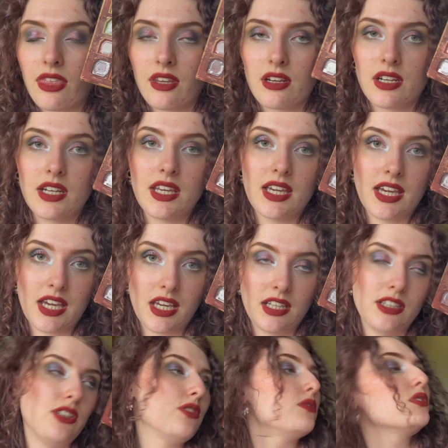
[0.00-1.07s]

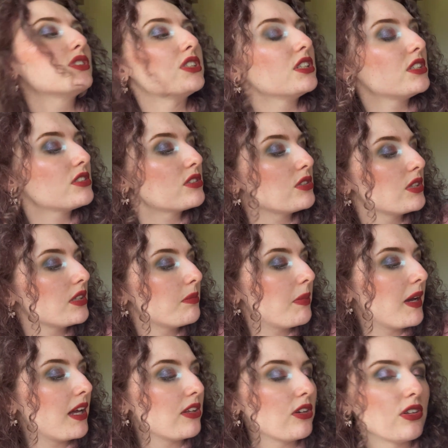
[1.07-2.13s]
38 uses to hit
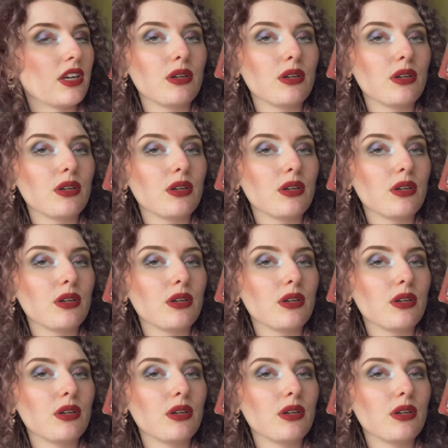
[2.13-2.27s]
pan on.